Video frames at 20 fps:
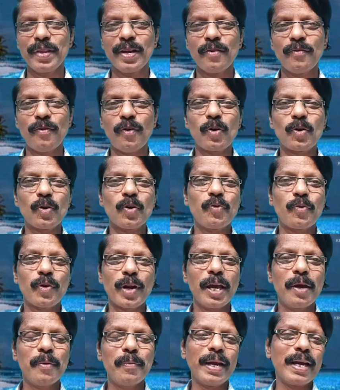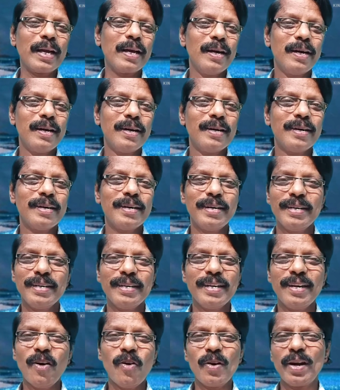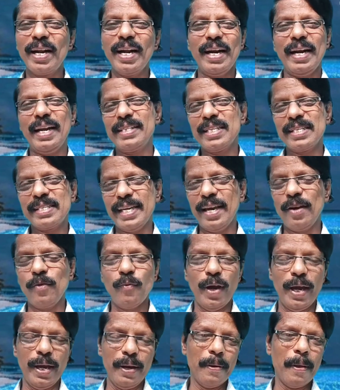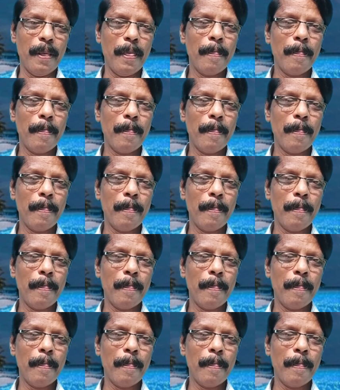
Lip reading: Photo framing, not done in the same way.